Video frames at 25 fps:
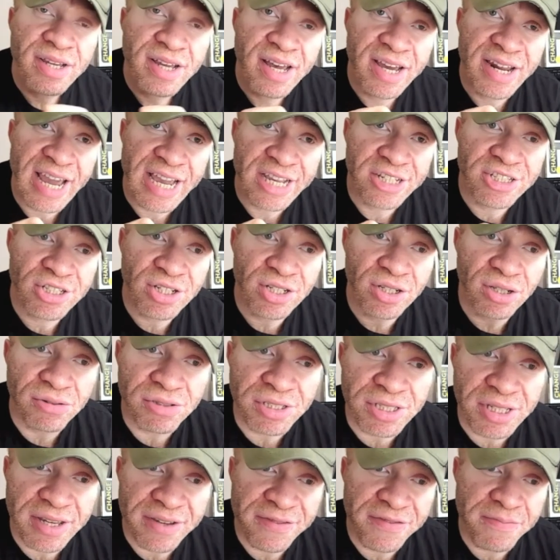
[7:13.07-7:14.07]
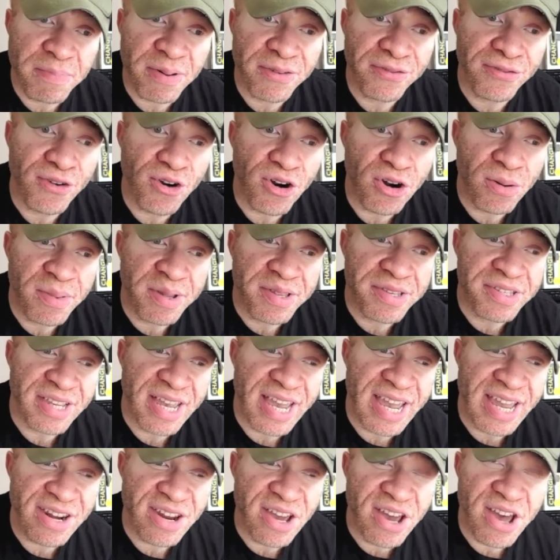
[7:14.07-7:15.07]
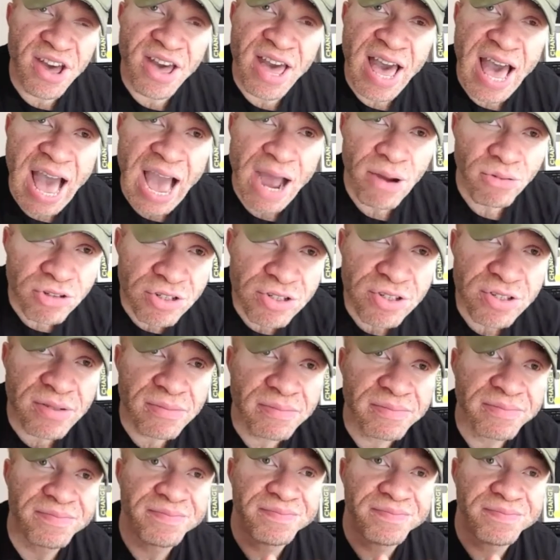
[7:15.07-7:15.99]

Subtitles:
an exclusive performance in her house.